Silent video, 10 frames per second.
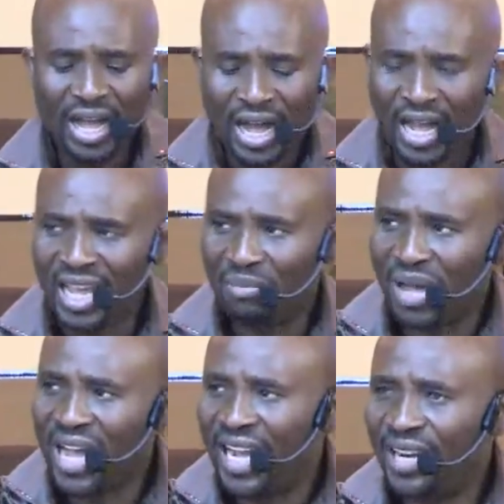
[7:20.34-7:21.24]
I
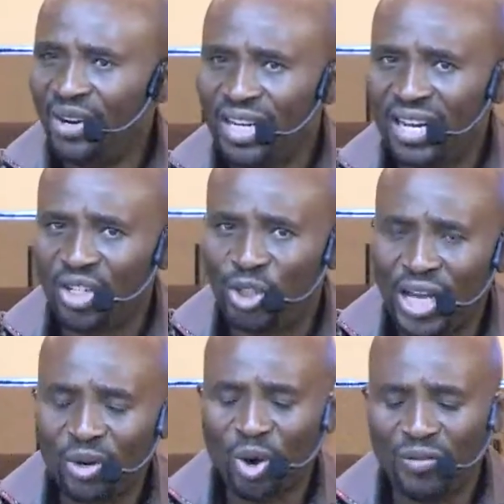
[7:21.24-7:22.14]
abide under the
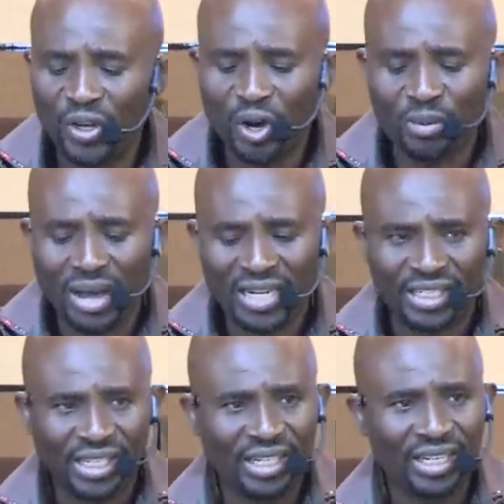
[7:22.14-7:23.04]
shadow of the
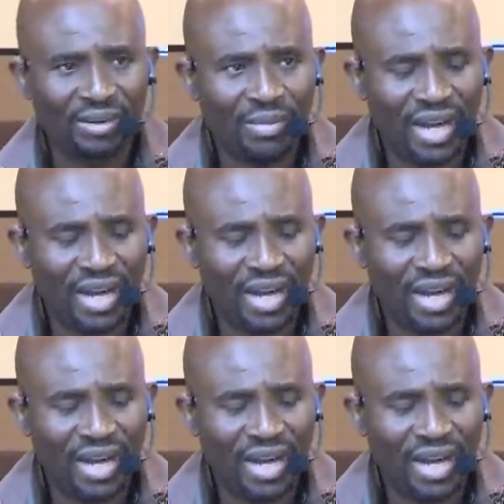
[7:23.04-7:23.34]
Almighty.